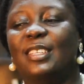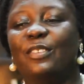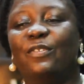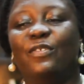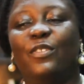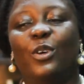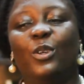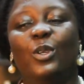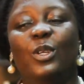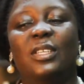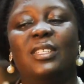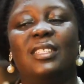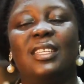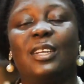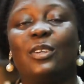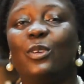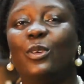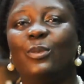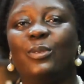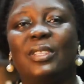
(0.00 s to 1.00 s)
the following
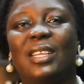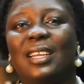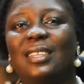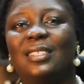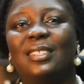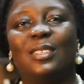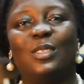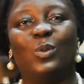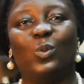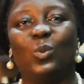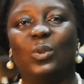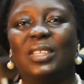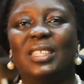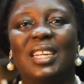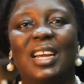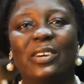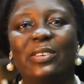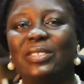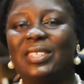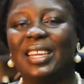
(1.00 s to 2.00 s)
circumstances
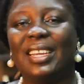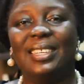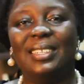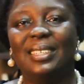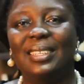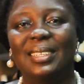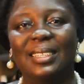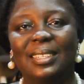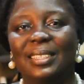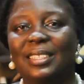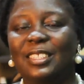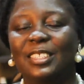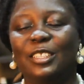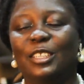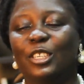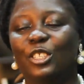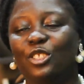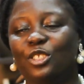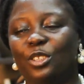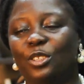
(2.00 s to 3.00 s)
without any
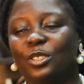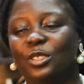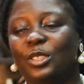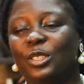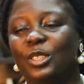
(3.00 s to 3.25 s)
litigation.